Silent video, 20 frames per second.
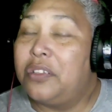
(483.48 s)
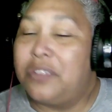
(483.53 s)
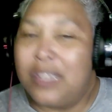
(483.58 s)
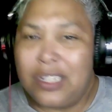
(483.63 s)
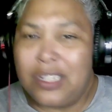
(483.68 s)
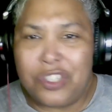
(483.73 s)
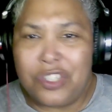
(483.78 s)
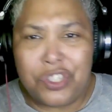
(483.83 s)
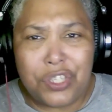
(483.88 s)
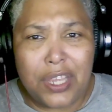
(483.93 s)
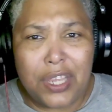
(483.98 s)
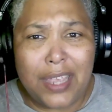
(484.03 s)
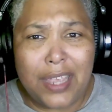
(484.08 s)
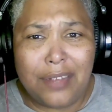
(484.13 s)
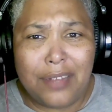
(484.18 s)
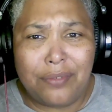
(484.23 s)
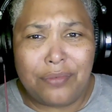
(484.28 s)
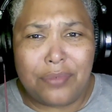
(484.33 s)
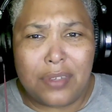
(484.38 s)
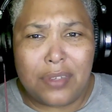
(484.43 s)
did
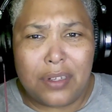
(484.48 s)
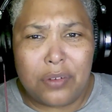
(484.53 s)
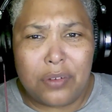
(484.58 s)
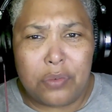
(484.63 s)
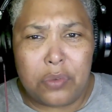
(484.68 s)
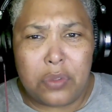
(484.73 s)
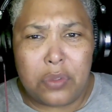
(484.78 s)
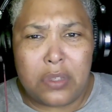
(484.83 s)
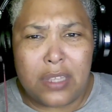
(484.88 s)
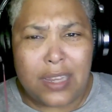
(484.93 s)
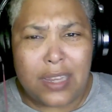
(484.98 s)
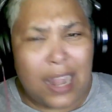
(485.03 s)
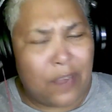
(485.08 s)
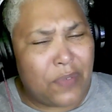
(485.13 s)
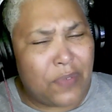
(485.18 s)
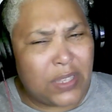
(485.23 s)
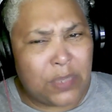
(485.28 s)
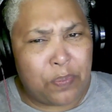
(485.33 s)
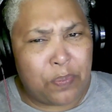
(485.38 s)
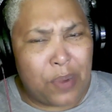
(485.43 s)

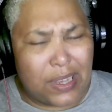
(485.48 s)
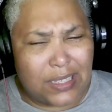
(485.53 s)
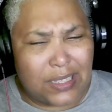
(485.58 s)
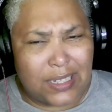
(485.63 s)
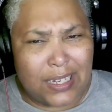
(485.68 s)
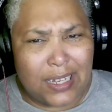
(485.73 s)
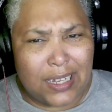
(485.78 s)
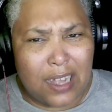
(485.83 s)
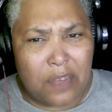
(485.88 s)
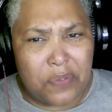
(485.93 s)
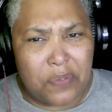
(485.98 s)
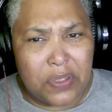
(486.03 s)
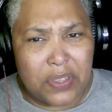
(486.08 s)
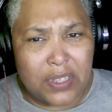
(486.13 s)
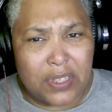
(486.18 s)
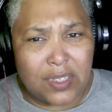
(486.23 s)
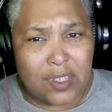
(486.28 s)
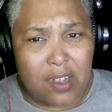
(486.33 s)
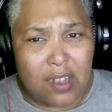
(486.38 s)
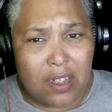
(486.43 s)
Elvis Presley cover
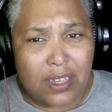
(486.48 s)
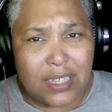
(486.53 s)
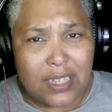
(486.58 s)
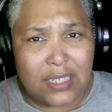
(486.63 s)
this song?